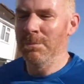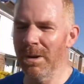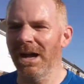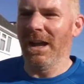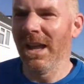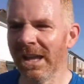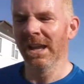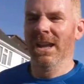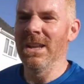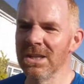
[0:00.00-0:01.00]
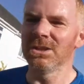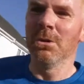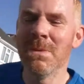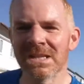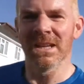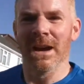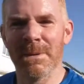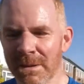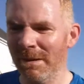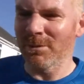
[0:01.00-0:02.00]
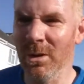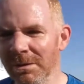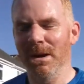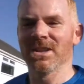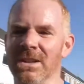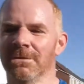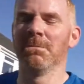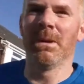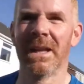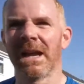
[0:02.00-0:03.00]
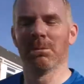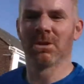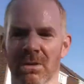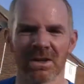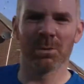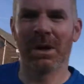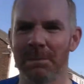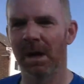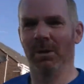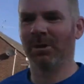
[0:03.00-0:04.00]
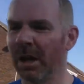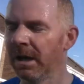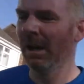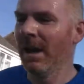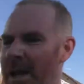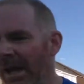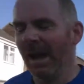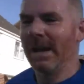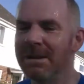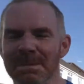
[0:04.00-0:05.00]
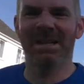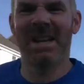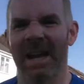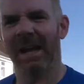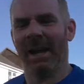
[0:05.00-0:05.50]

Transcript: but you do miss it. I mean, I'm absolutely buzzing from being able to run 20 miles, and you miss it.